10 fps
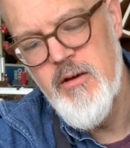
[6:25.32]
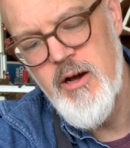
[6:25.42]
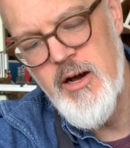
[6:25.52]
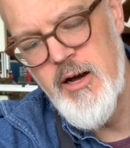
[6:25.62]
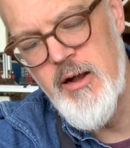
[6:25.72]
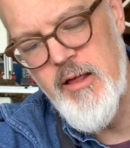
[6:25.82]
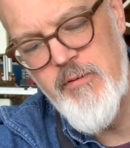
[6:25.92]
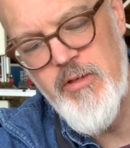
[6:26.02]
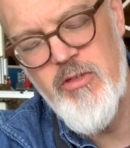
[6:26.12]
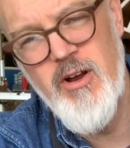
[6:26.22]

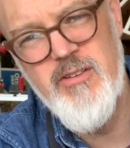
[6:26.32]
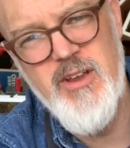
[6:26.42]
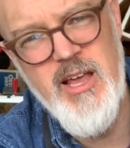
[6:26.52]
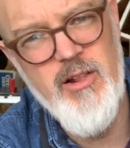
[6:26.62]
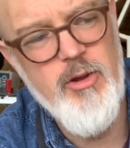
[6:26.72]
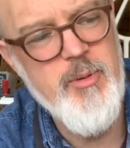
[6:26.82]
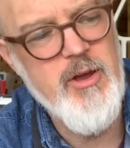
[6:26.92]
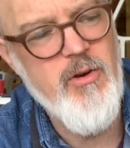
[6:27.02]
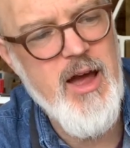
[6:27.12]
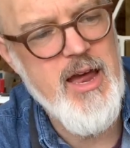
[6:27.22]
If it starts to get a little bit
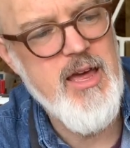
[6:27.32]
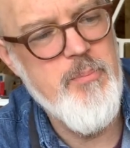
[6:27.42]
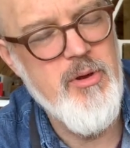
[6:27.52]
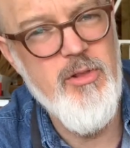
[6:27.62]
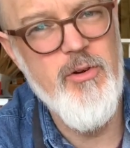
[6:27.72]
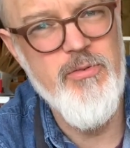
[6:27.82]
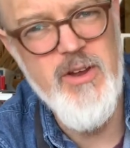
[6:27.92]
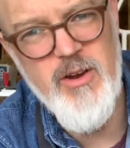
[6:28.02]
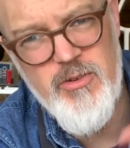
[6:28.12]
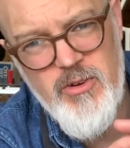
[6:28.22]
cracky, put a little
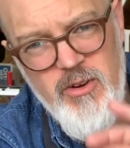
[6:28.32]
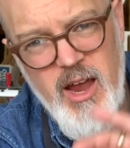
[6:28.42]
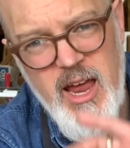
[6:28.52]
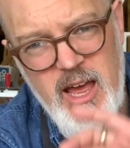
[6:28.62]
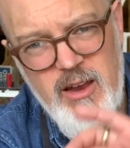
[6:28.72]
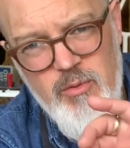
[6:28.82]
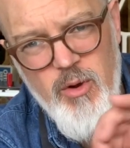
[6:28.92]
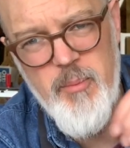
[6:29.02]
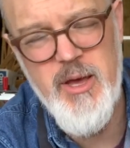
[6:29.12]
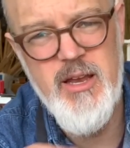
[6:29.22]
fingers on your hand and
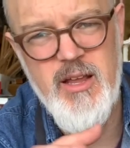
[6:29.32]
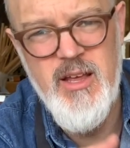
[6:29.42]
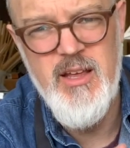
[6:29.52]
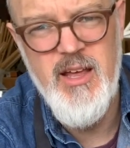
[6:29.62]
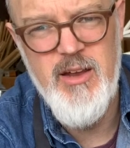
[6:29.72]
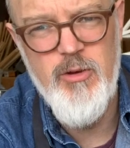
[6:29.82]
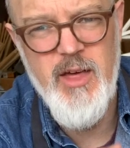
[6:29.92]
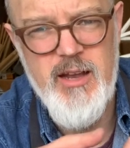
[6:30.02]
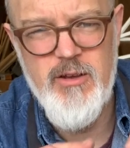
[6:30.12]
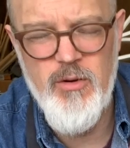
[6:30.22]
rub it. Do
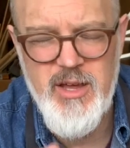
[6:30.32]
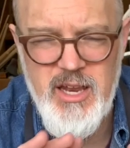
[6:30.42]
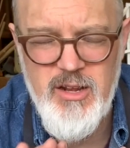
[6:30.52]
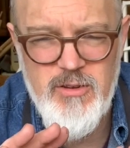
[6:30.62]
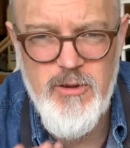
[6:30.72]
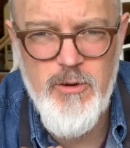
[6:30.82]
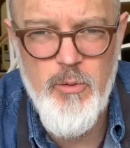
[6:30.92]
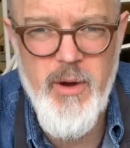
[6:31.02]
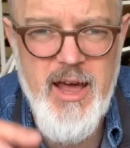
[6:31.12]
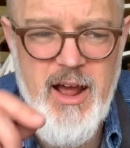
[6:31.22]
that. Don't get it too
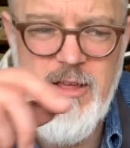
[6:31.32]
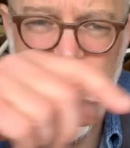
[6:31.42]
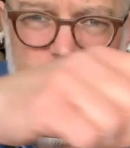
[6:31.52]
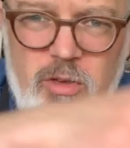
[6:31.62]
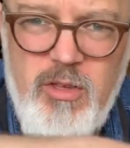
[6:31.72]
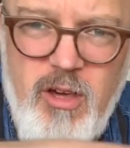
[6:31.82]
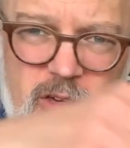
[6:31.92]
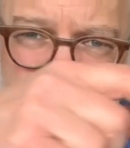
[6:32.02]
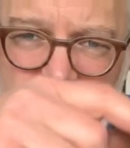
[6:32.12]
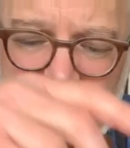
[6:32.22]
wet. I
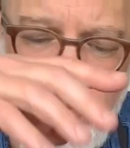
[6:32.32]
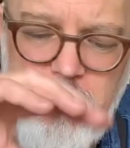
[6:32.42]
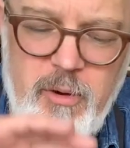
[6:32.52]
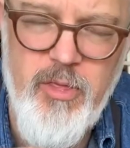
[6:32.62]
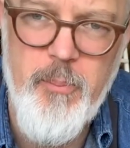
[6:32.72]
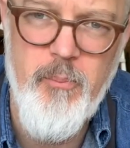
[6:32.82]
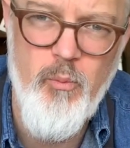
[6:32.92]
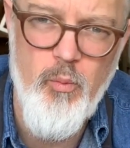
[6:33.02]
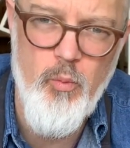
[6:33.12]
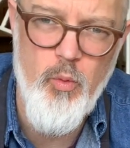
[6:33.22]
don't put the
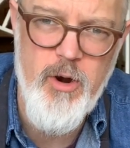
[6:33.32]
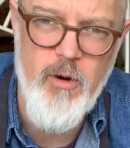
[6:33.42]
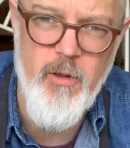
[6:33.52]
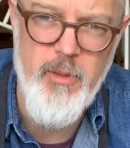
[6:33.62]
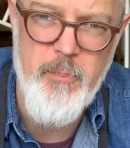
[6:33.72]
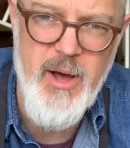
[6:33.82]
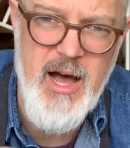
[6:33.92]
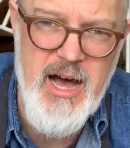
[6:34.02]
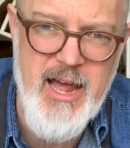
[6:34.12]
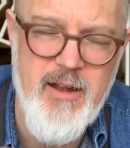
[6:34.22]
water on the
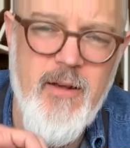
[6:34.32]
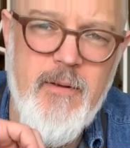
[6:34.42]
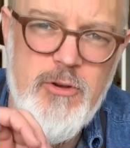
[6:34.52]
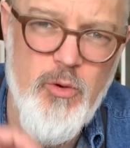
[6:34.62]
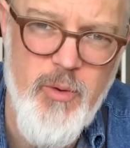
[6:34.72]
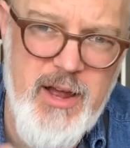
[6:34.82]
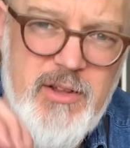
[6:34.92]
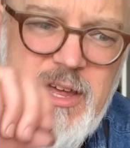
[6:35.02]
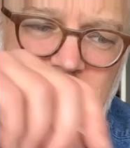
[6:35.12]
pot directly.